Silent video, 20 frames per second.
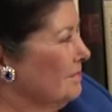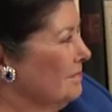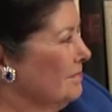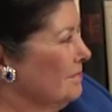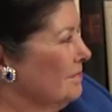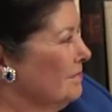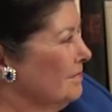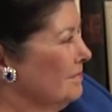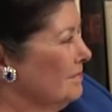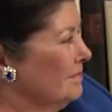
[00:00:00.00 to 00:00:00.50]

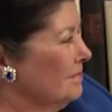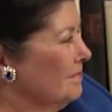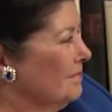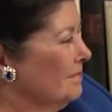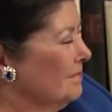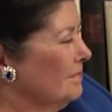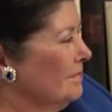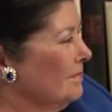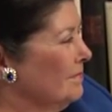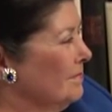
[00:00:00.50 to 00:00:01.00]

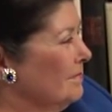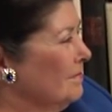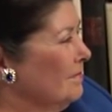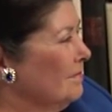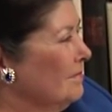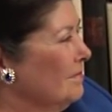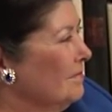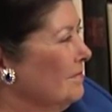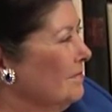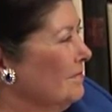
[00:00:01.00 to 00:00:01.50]

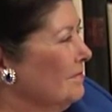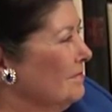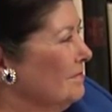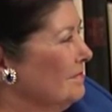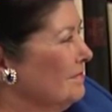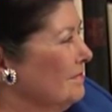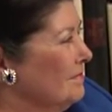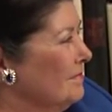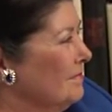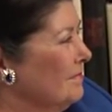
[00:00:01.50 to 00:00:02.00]

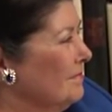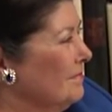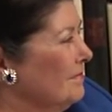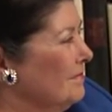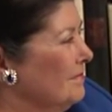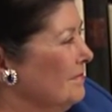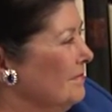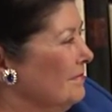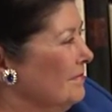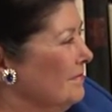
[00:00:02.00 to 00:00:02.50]

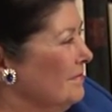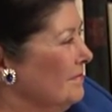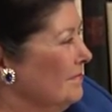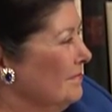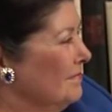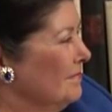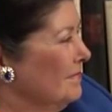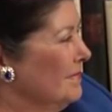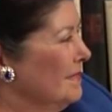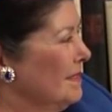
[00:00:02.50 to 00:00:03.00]

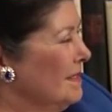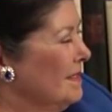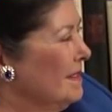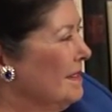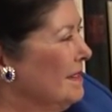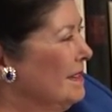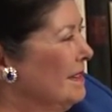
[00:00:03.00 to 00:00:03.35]
This person isn't speaking.